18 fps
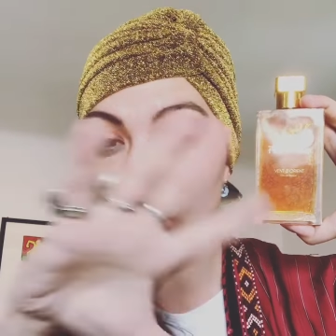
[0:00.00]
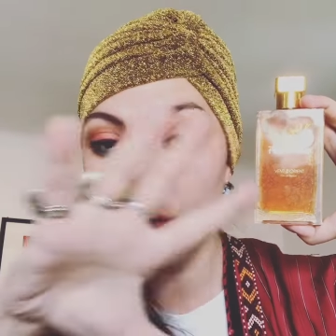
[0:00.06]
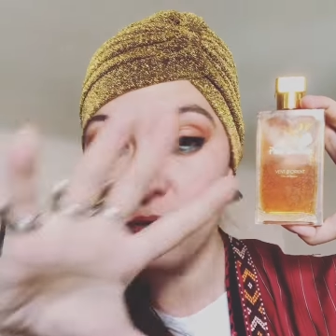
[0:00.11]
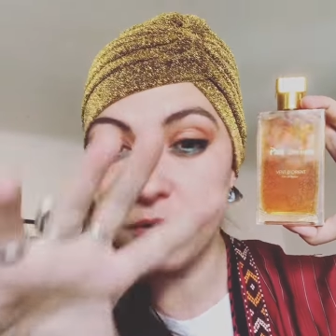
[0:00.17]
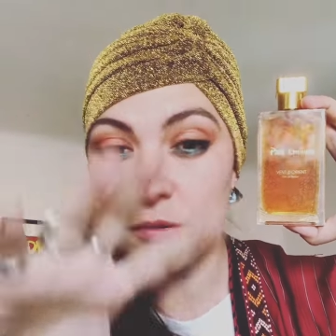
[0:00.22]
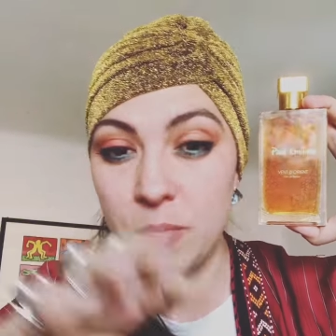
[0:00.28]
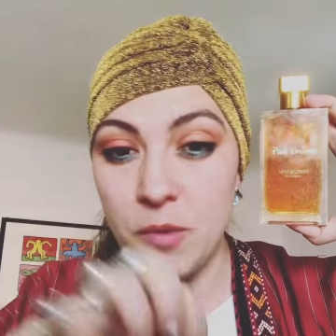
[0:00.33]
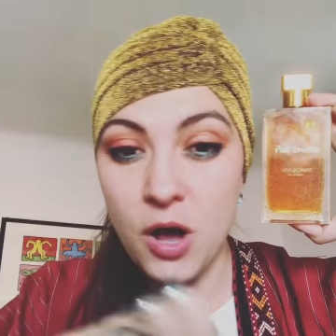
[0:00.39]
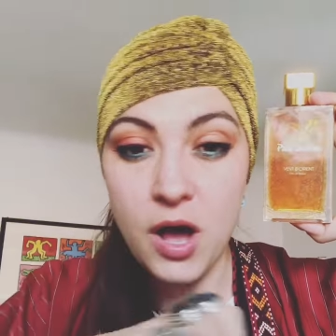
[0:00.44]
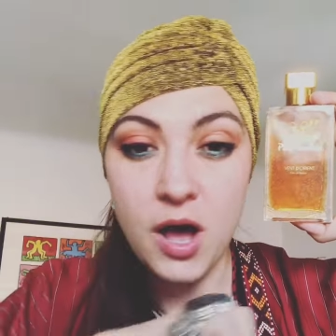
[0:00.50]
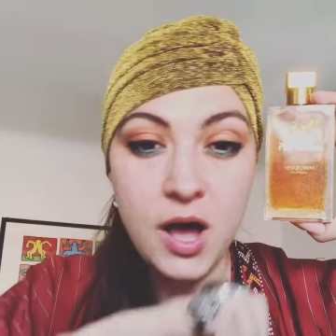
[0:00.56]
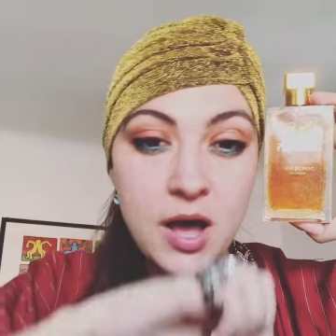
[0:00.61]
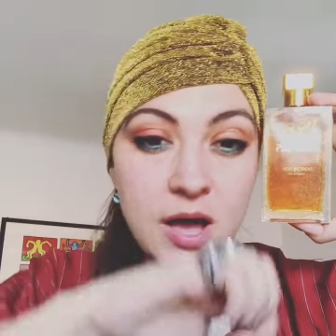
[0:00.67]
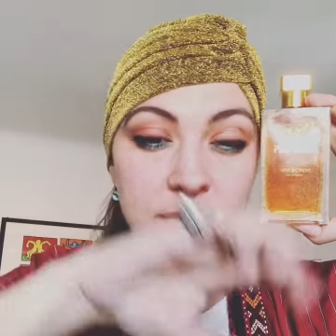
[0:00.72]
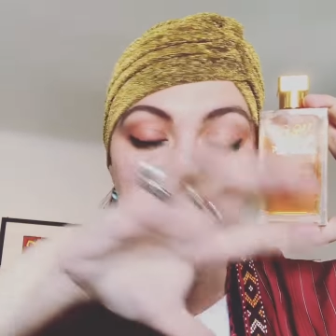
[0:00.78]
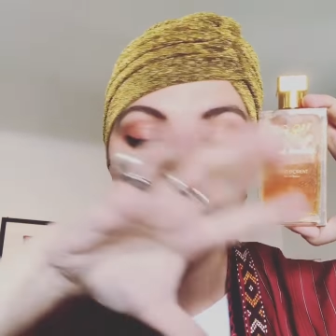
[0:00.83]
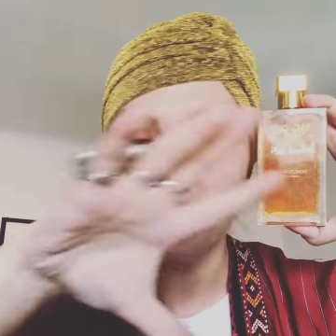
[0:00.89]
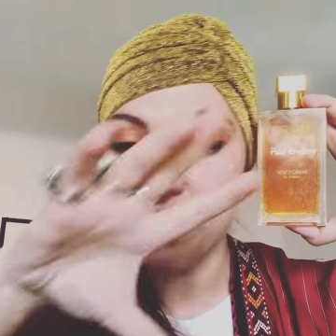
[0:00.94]
Oak
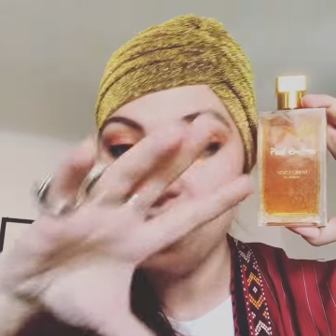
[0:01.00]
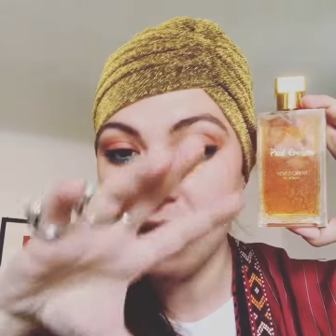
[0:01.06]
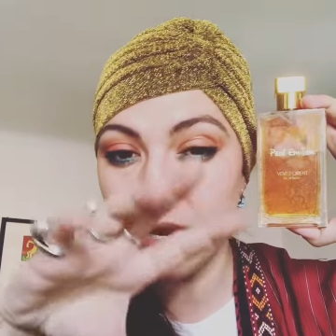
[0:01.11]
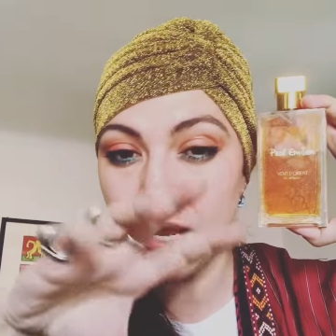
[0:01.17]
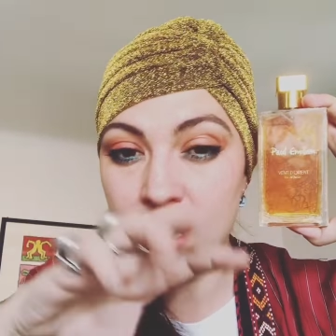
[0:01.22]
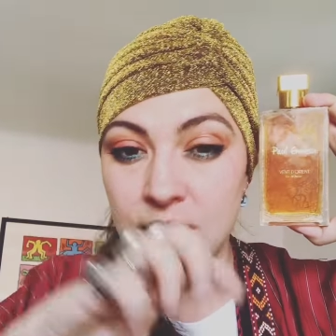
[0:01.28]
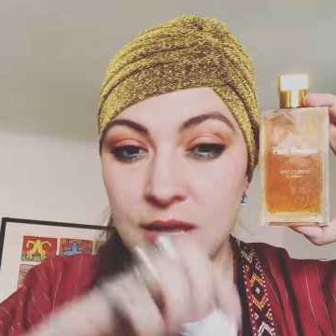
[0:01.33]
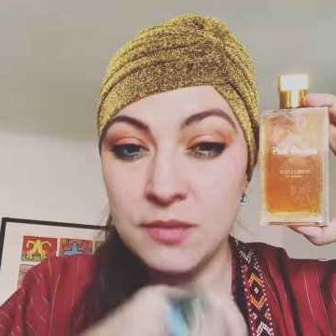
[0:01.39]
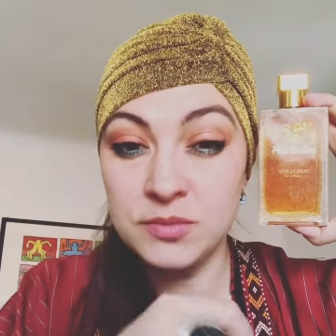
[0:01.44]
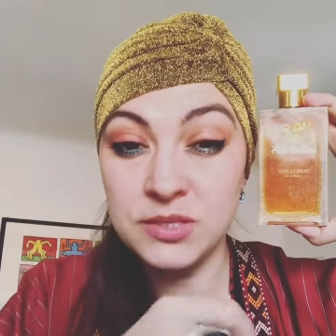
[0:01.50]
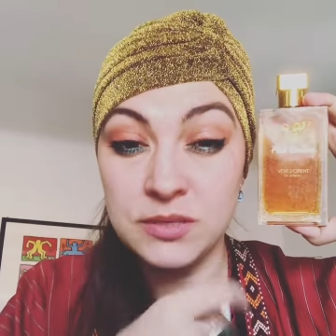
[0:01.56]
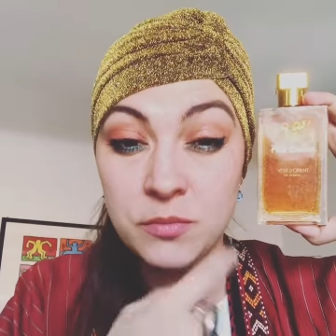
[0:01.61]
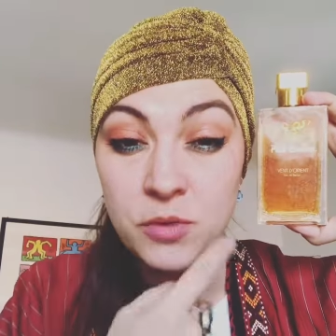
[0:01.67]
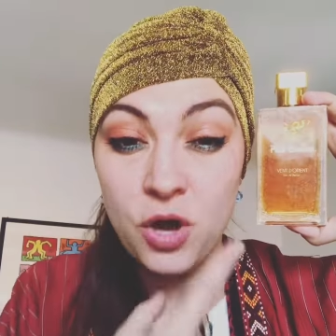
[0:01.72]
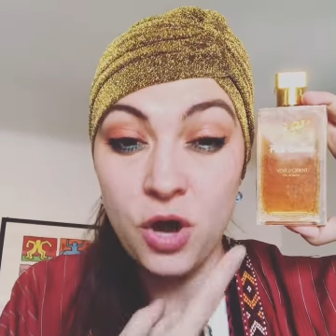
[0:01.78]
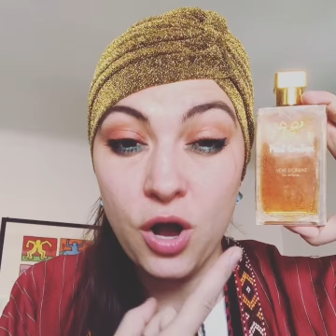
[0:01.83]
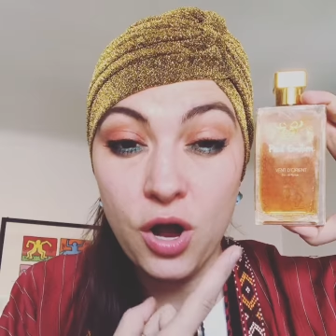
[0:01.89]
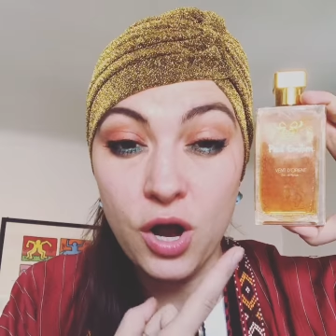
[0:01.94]
moss, geranium,
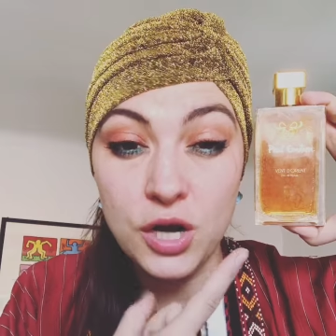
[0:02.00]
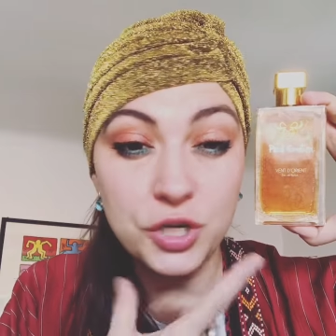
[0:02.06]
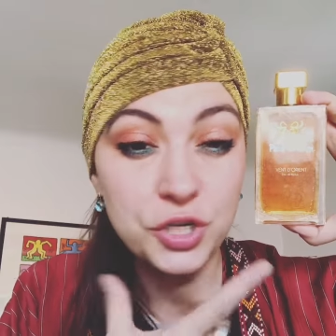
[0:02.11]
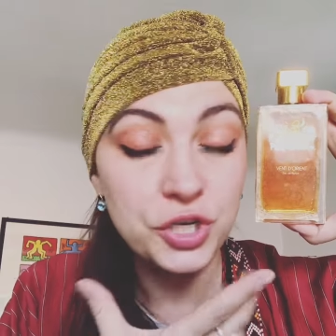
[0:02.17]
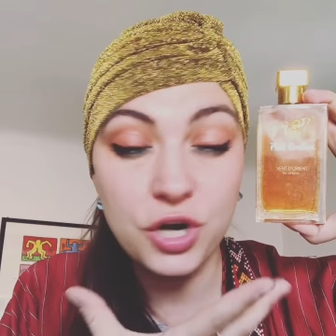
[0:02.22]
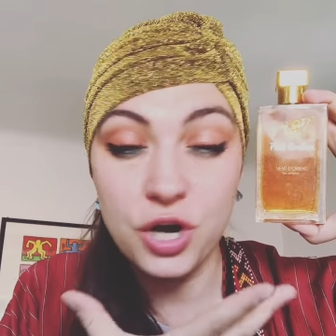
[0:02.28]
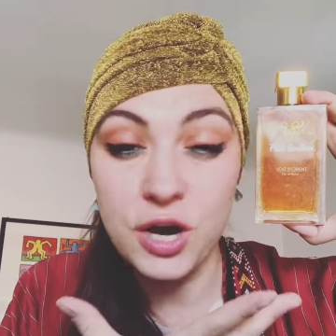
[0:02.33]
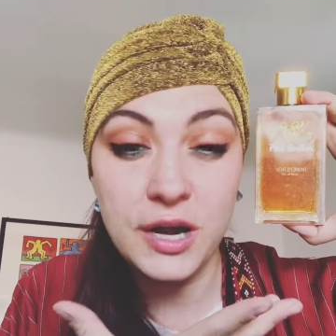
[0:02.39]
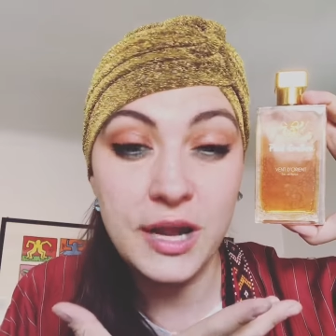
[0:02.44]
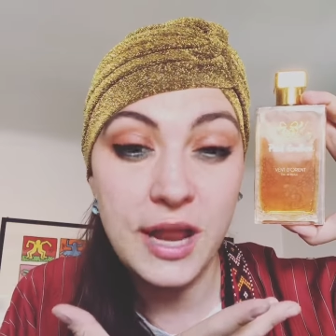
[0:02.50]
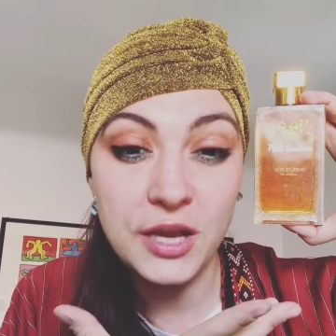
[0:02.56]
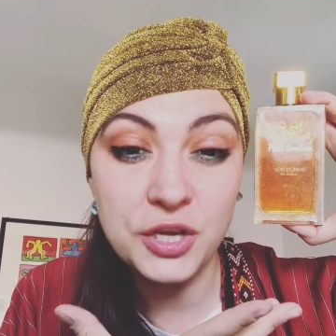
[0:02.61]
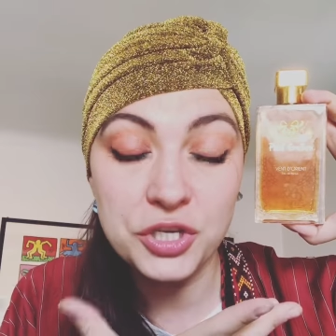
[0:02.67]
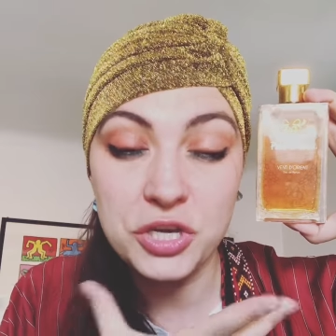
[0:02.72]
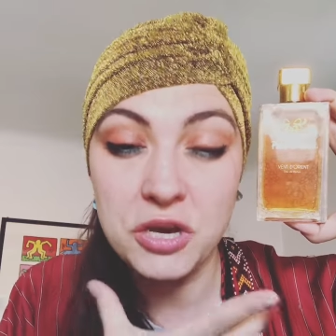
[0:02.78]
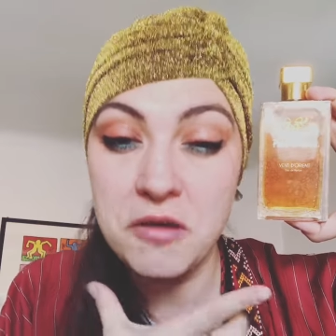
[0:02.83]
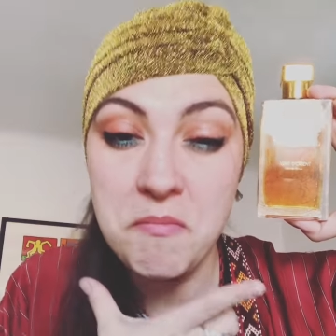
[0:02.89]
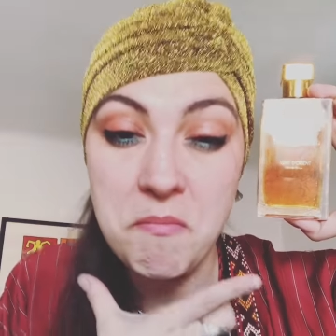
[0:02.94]
some harsh
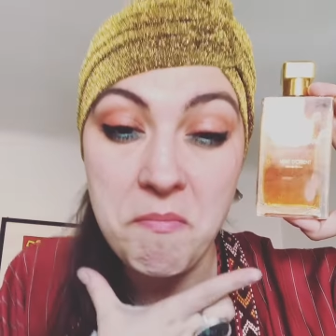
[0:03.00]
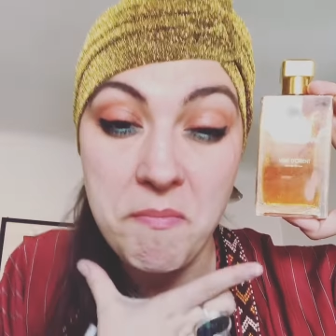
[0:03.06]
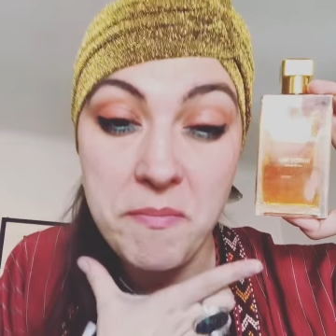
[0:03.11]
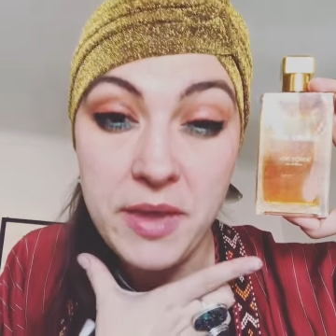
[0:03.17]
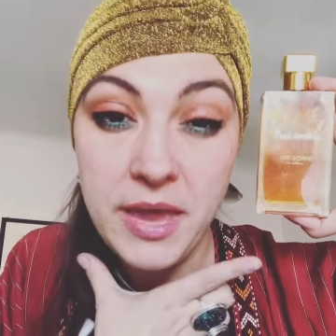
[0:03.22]
carnation,